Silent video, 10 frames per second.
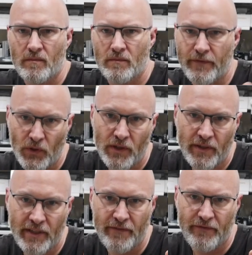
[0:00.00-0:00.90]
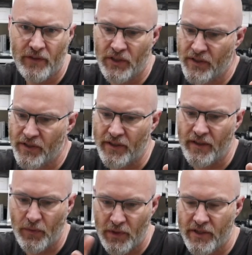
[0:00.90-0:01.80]
Before going any further,
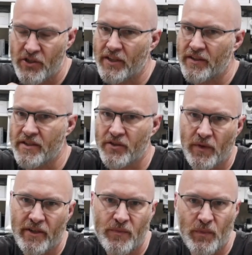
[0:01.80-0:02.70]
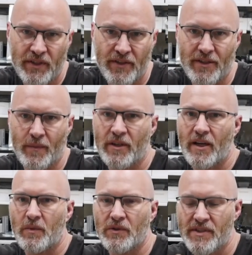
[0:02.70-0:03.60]
I wanted to check the situation with the
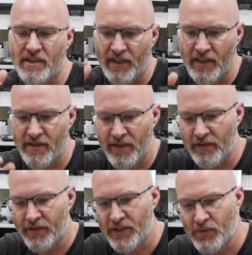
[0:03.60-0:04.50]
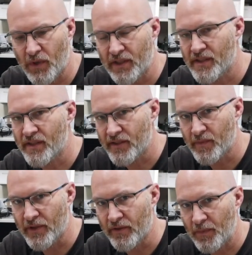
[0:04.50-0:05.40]
thermocouples. I need to know if these ones need to
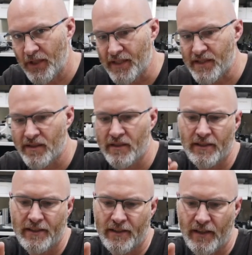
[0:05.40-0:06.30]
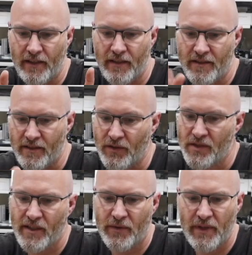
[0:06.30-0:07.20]
be replaced. And it
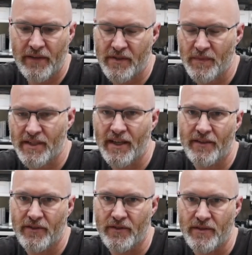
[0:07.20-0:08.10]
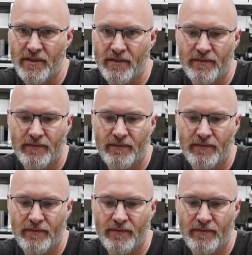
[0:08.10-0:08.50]
looks like we have some sad news.